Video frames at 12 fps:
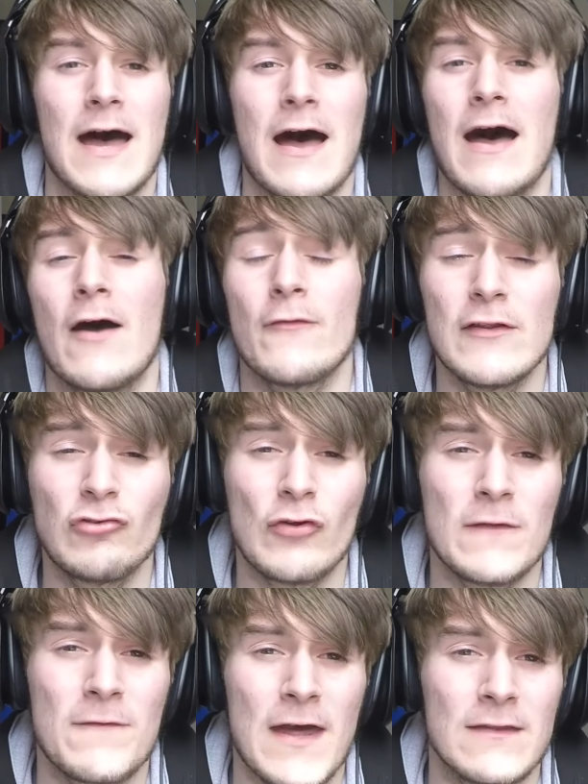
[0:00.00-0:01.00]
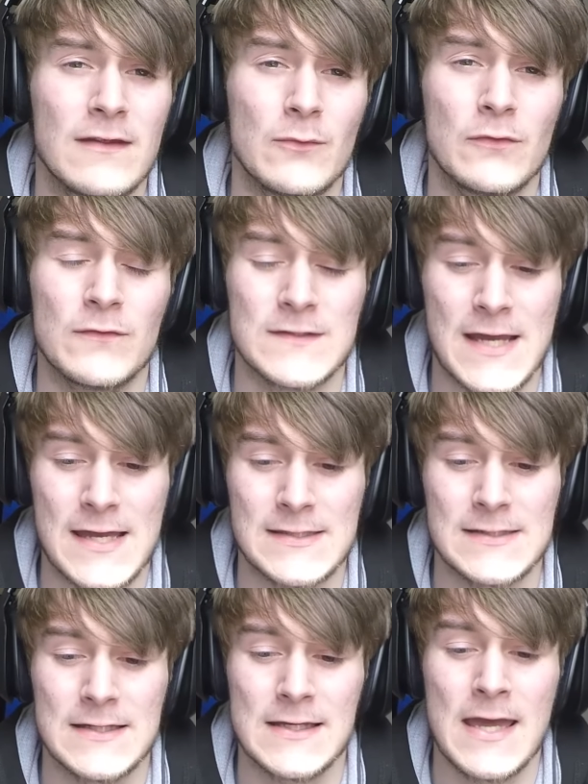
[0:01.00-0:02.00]
Uh, I really enjoyed the event. It was
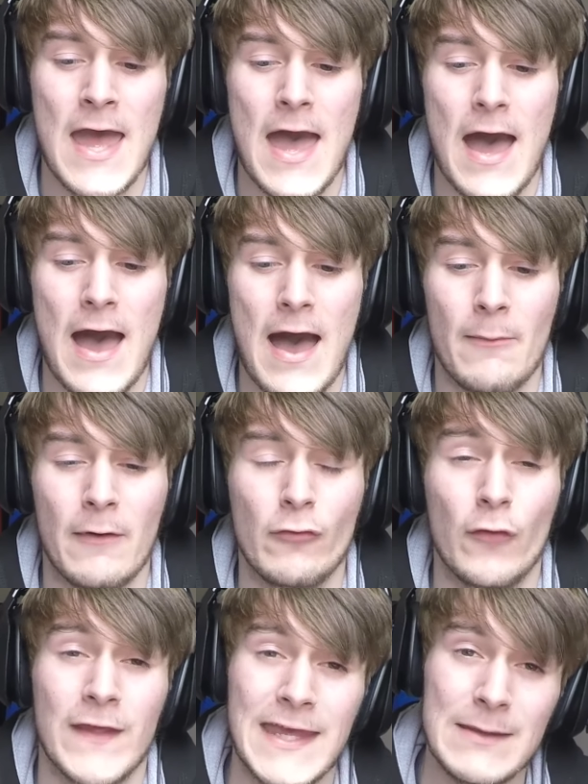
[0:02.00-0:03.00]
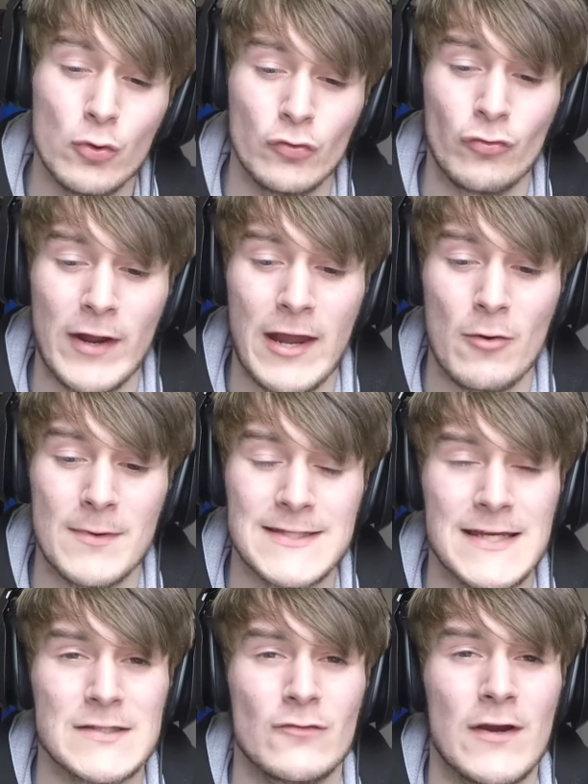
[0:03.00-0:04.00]
fantastic. Um, I've got the keyboard right here on my
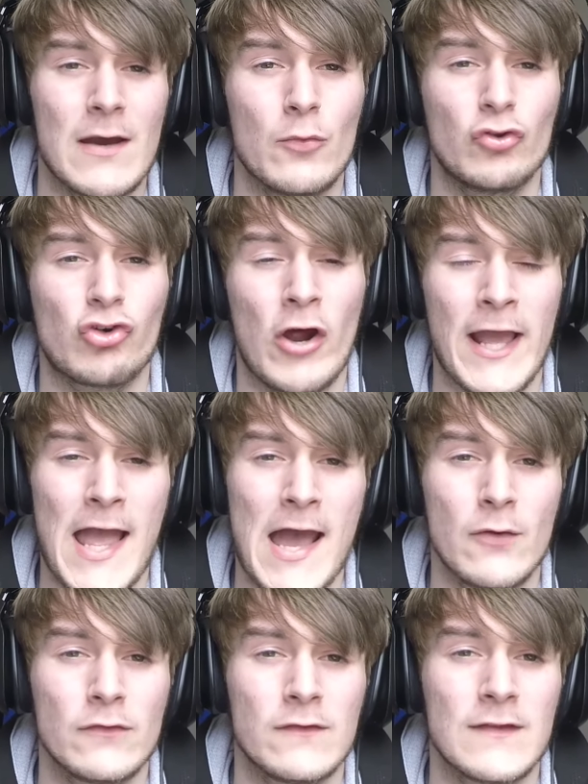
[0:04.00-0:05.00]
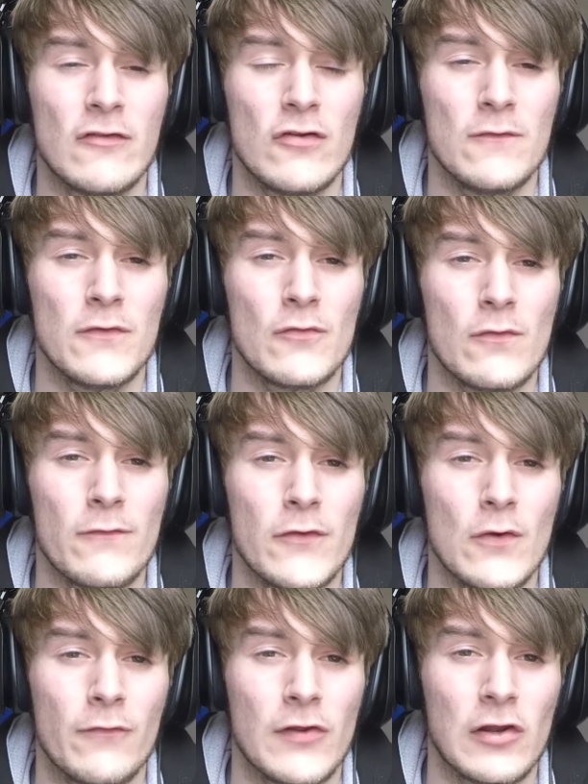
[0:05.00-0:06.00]
desk right now and we'll try it out. So stay tuned for the
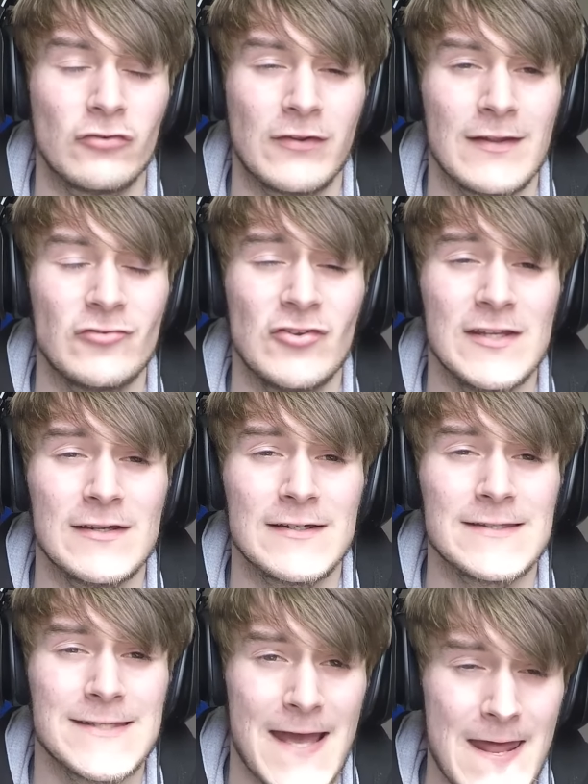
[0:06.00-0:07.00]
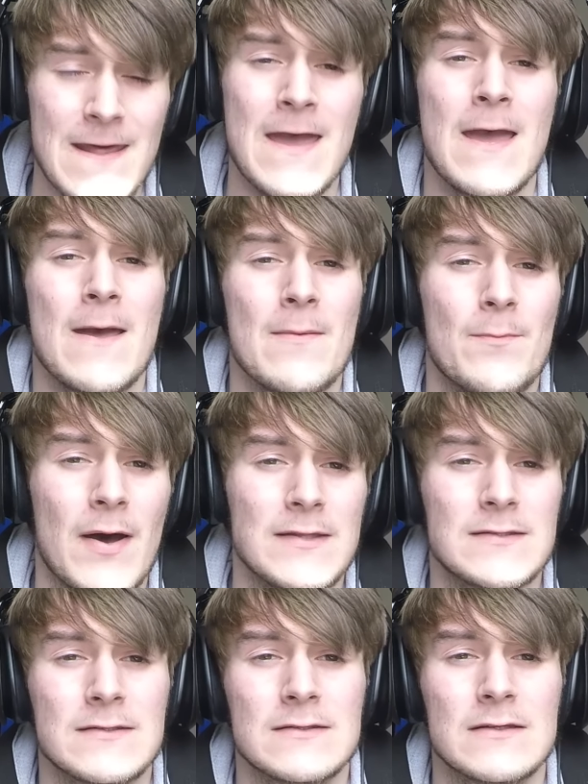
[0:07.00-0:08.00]
review of the Logitech G nine ten.
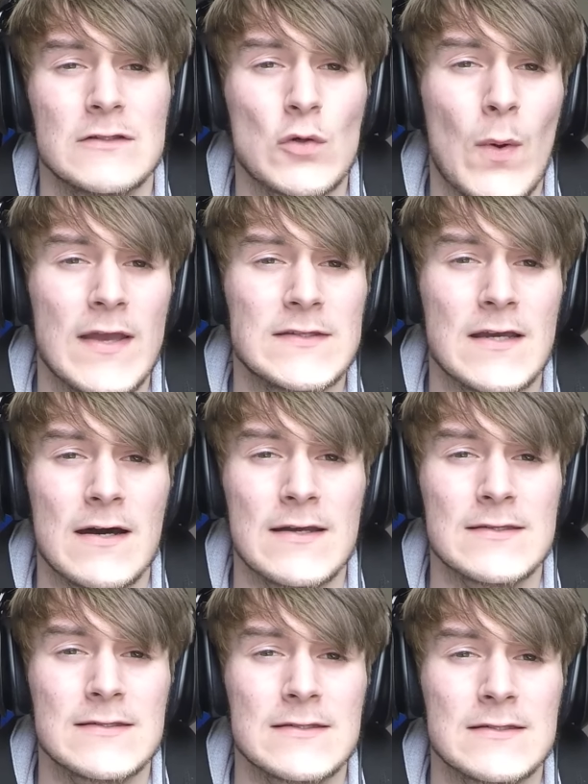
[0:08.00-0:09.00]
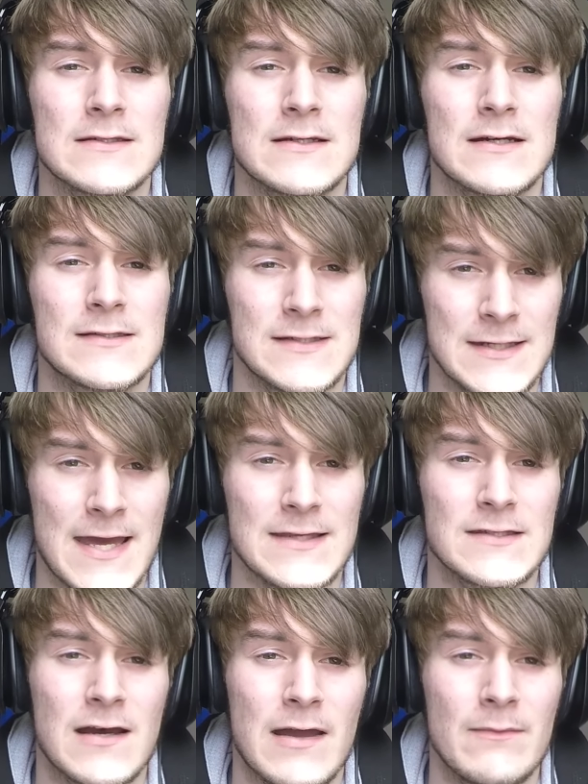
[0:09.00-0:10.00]
But as always, guys, I'll see you
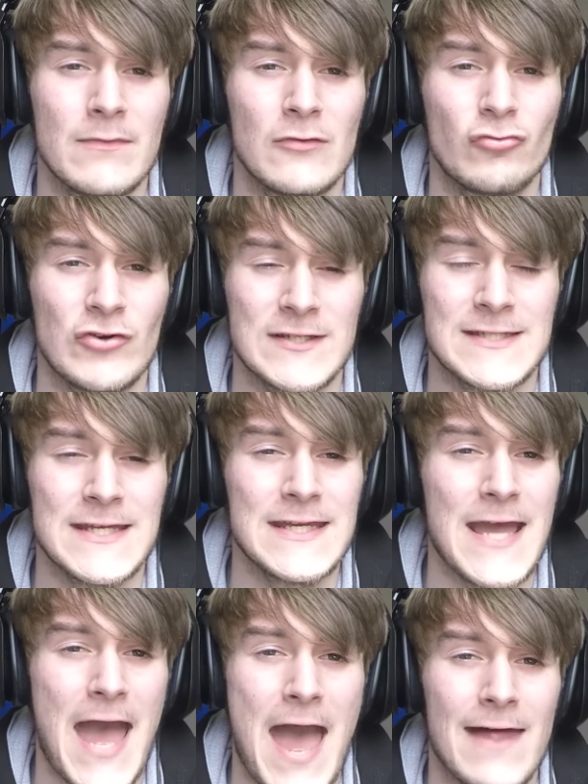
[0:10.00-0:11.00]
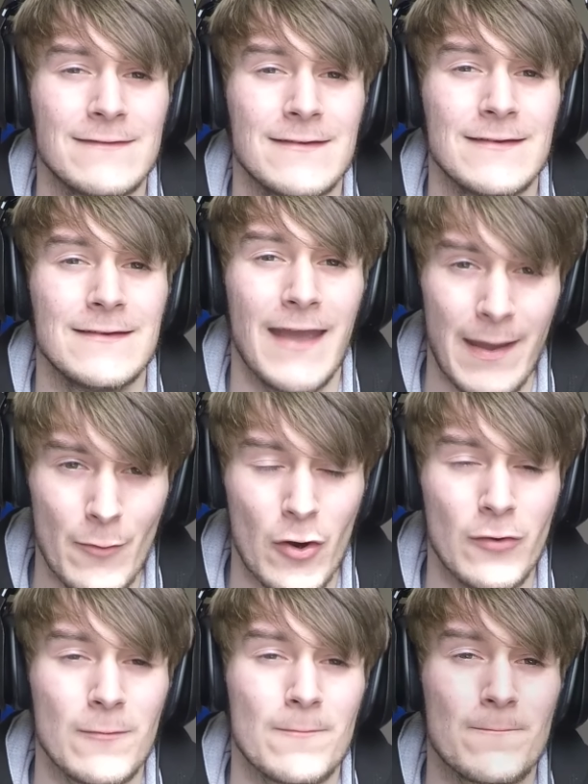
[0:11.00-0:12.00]
next time. Drink tea and game
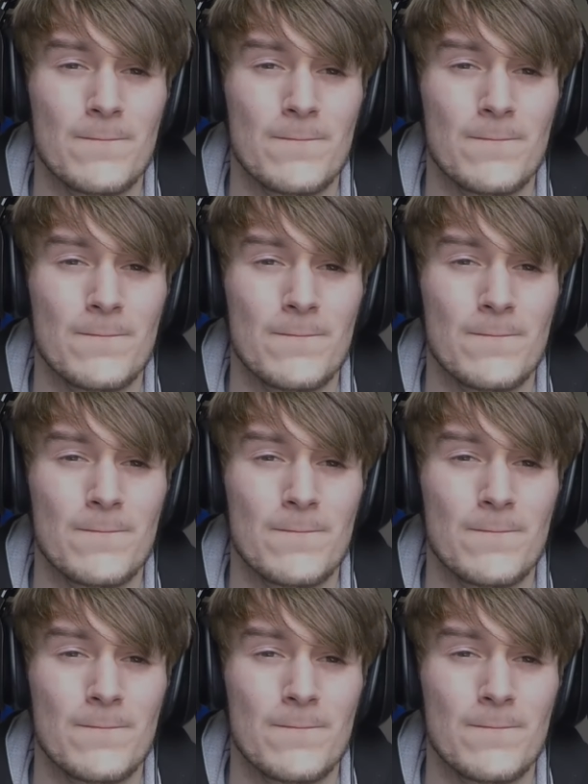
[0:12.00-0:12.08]
on.